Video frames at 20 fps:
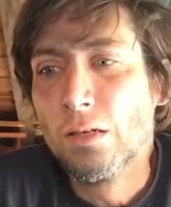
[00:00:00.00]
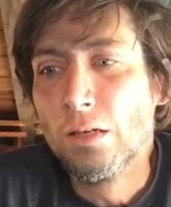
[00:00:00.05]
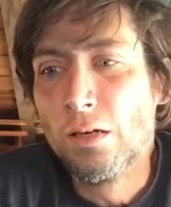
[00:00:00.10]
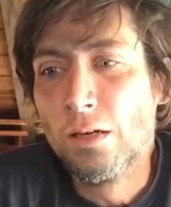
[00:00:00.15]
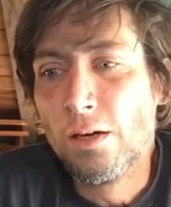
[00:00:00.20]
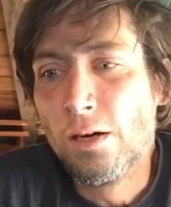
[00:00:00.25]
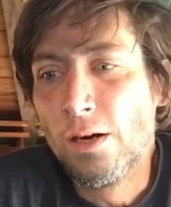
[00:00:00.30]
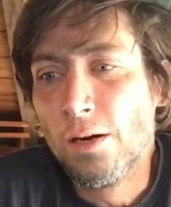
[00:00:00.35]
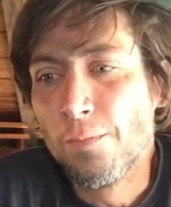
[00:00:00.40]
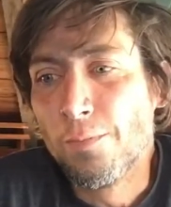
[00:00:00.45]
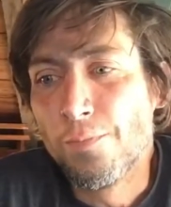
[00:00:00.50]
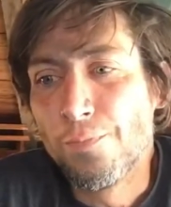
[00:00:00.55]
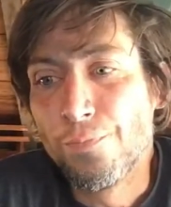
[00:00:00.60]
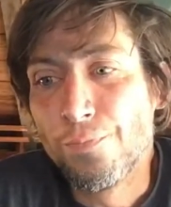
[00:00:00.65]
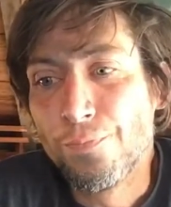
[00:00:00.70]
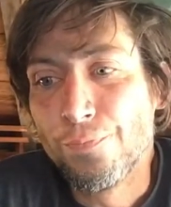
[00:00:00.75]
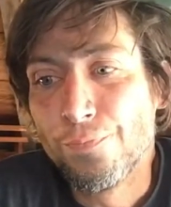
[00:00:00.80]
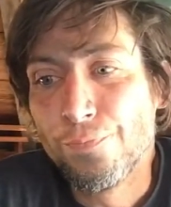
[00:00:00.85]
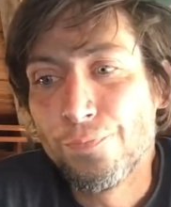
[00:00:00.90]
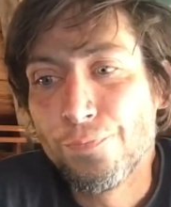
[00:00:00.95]

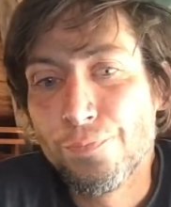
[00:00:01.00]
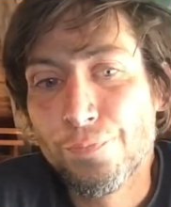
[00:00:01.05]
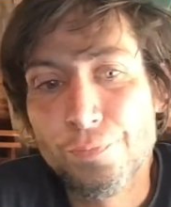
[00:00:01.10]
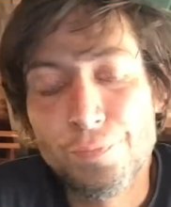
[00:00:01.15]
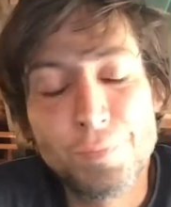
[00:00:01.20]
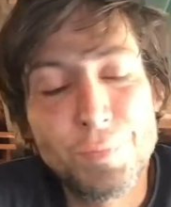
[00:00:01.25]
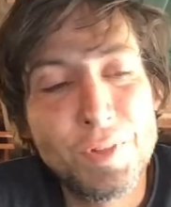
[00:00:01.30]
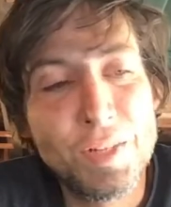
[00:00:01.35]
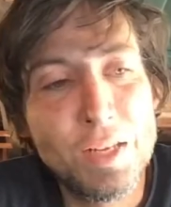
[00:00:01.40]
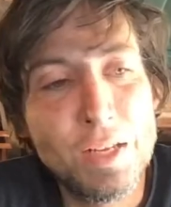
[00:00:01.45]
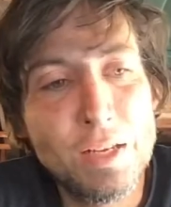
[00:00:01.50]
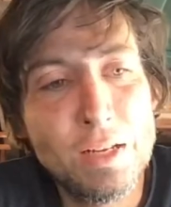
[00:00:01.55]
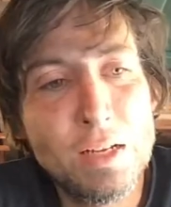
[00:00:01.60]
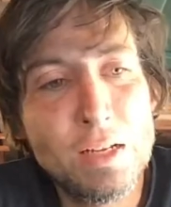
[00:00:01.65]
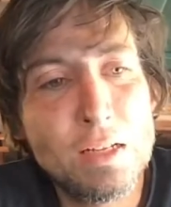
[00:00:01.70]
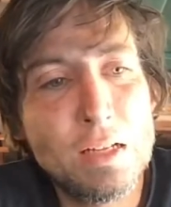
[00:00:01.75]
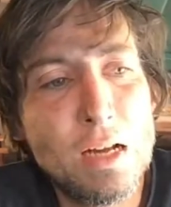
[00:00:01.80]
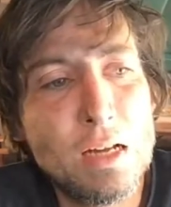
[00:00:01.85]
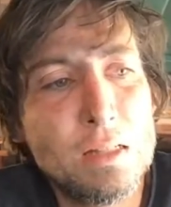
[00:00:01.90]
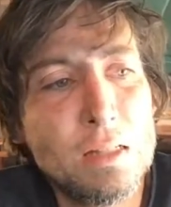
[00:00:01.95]
And
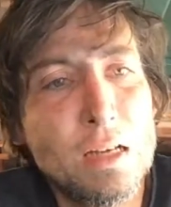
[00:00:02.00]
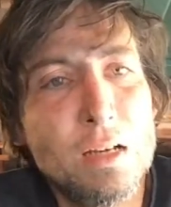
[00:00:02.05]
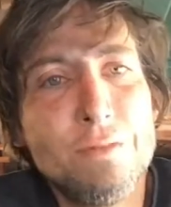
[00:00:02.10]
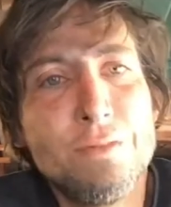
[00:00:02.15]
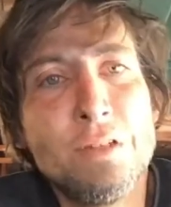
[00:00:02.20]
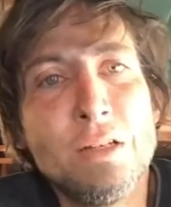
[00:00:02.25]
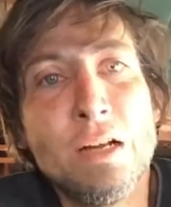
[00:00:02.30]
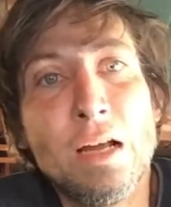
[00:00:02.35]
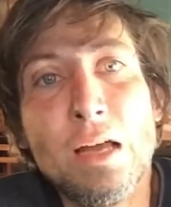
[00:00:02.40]
I loved it.